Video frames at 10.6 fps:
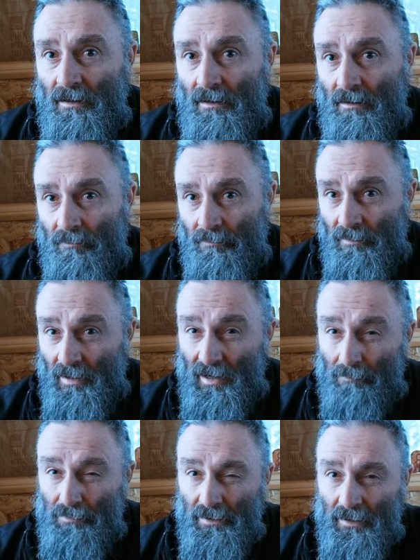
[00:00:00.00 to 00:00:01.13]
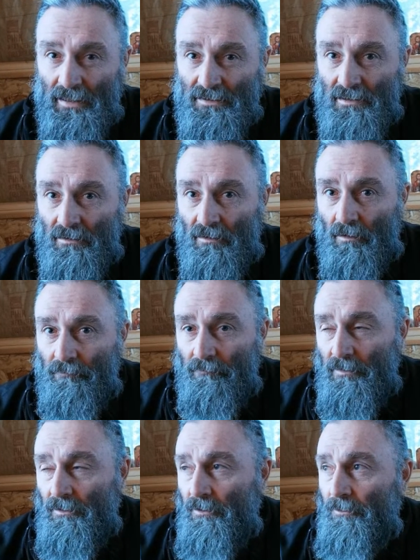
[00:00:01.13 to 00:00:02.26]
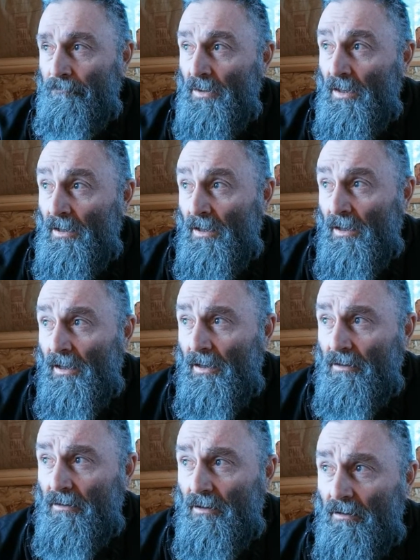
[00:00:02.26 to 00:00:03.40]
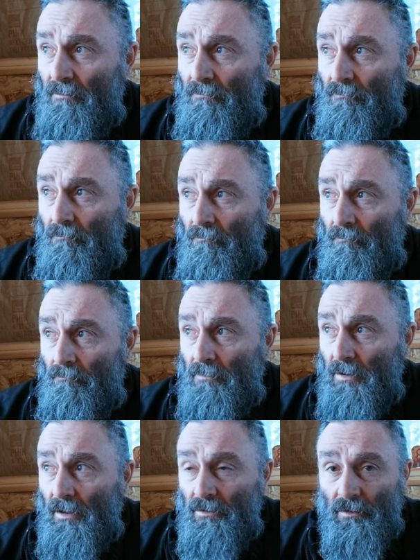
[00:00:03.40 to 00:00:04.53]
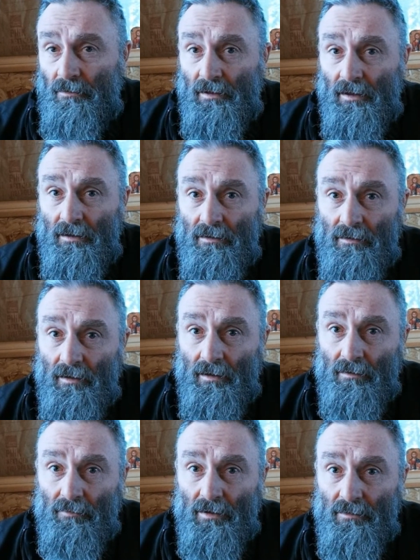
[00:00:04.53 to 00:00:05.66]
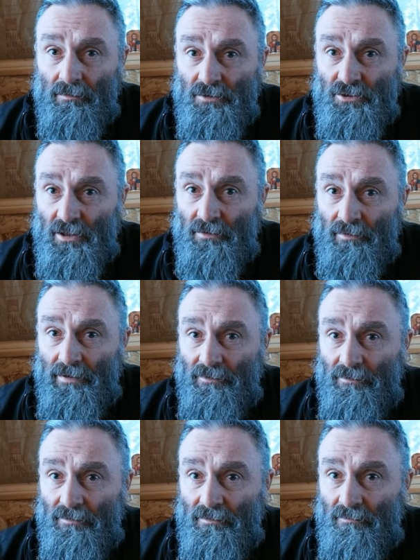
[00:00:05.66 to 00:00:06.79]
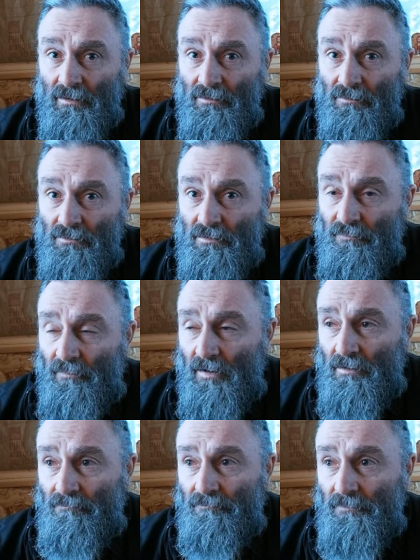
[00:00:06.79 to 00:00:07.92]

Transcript: They up in Alaska half of the year, and they run on a generator and do just fine.